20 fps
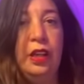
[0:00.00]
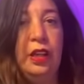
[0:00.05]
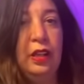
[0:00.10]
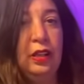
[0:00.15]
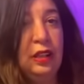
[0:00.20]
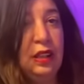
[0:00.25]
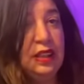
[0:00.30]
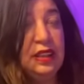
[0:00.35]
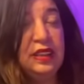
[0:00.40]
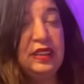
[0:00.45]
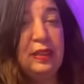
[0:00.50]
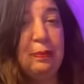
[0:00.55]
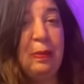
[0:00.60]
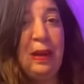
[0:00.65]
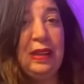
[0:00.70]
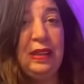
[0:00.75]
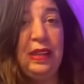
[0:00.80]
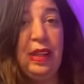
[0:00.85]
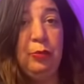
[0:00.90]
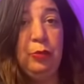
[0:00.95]
This is the
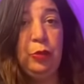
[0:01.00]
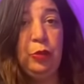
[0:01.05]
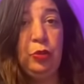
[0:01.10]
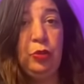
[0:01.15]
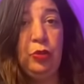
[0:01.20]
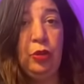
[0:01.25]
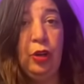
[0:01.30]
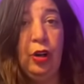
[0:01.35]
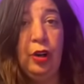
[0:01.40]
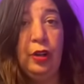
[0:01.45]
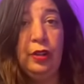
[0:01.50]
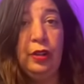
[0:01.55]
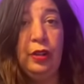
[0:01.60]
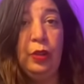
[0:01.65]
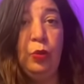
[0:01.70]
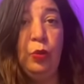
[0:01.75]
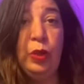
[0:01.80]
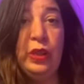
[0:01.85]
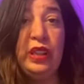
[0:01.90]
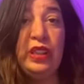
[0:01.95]
My Neptune card.
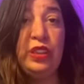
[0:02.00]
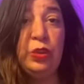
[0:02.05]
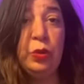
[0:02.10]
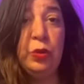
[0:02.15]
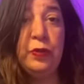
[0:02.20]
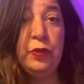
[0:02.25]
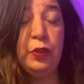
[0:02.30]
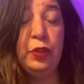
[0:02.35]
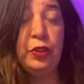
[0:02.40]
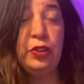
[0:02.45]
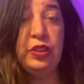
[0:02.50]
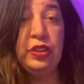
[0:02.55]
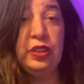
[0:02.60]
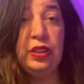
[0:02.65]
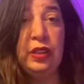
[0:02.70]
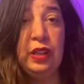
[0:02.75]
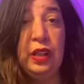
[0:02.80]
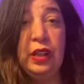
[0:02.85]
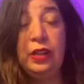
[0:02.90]
When it's reversed,